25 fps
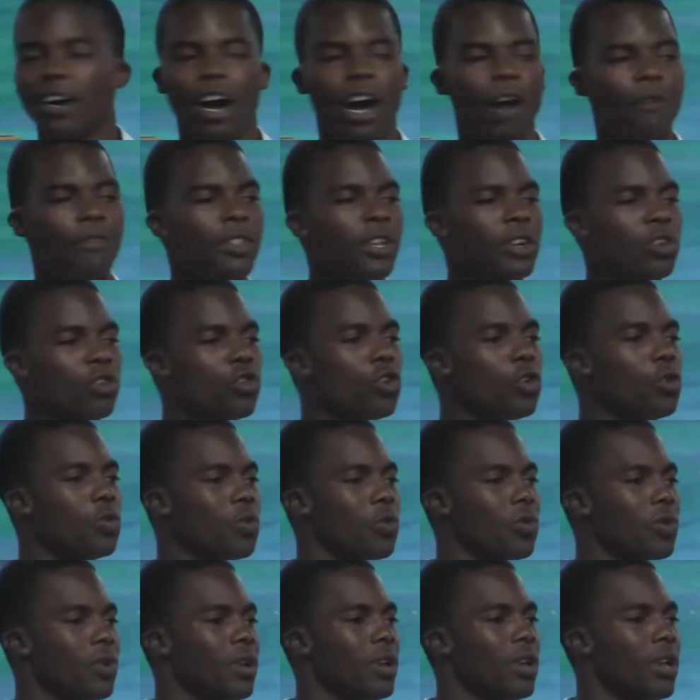of the
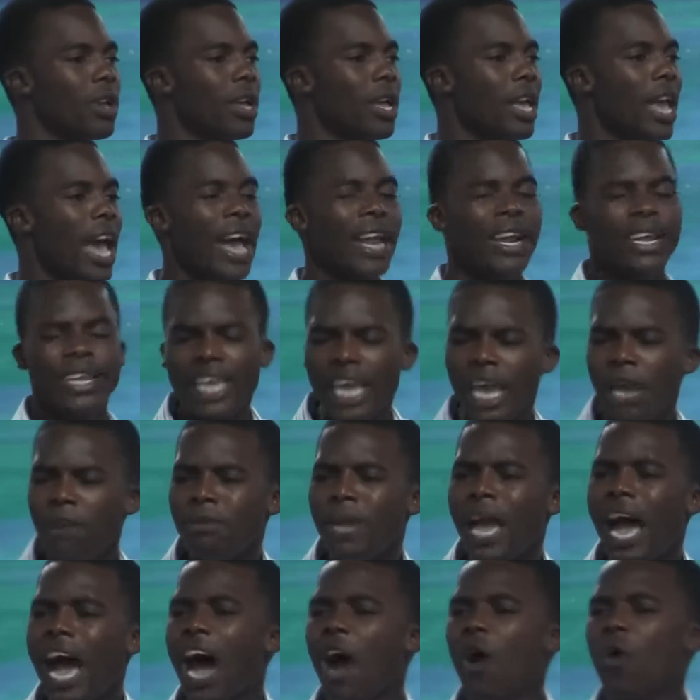crew. And it came
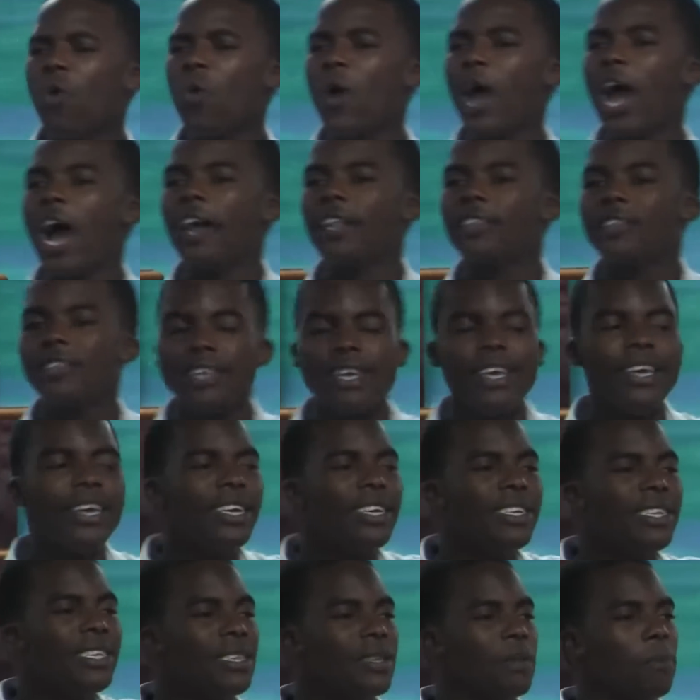now where
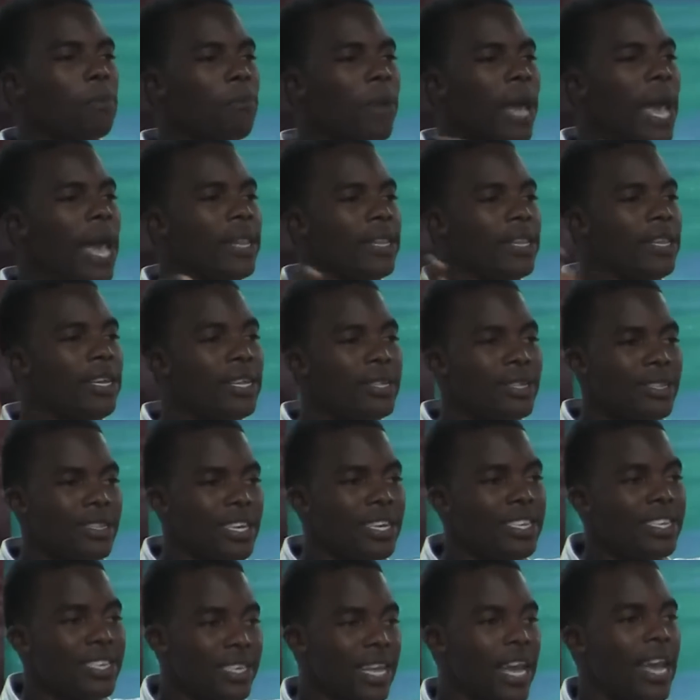these men,
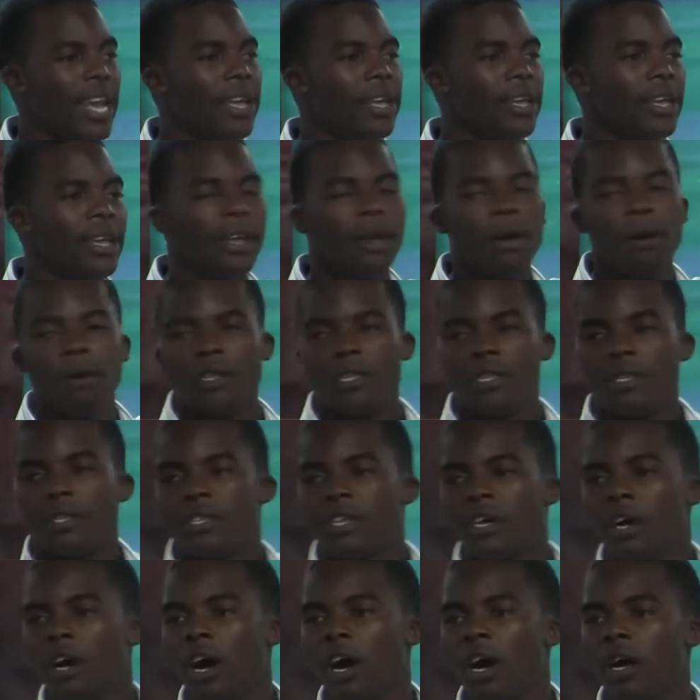this day,
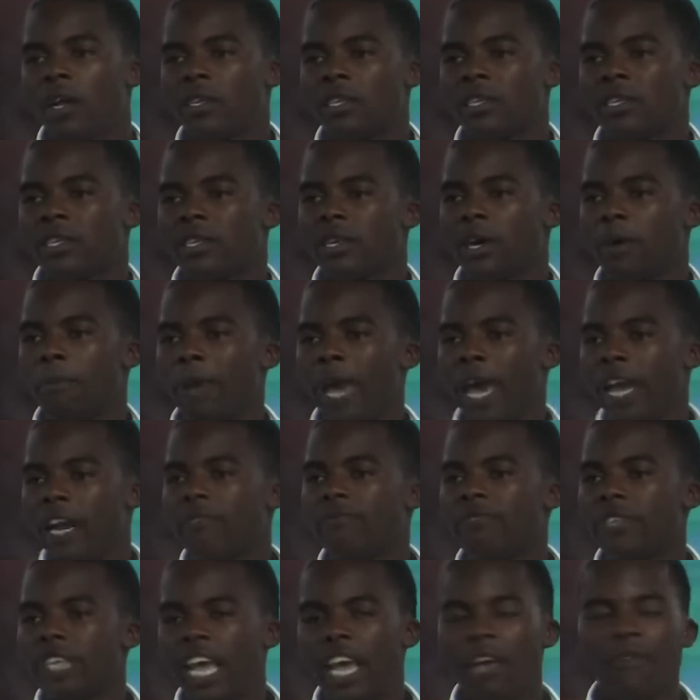the, the man
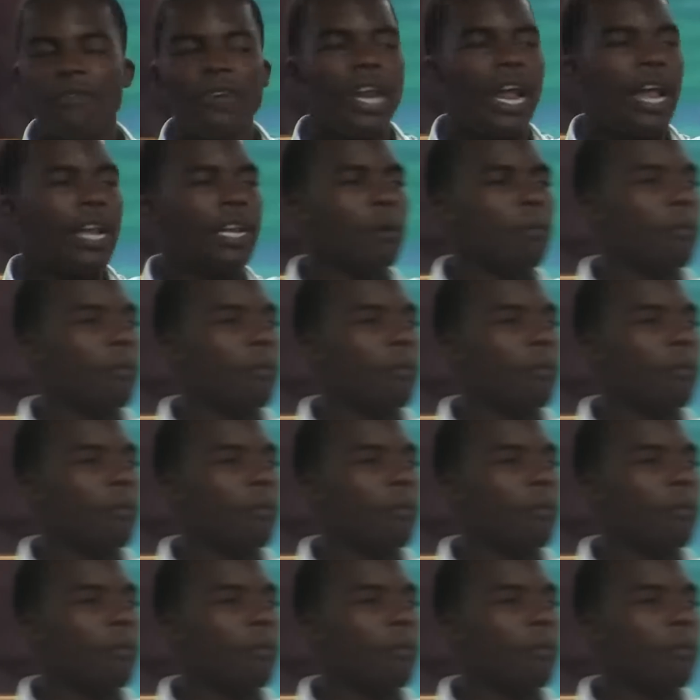of David and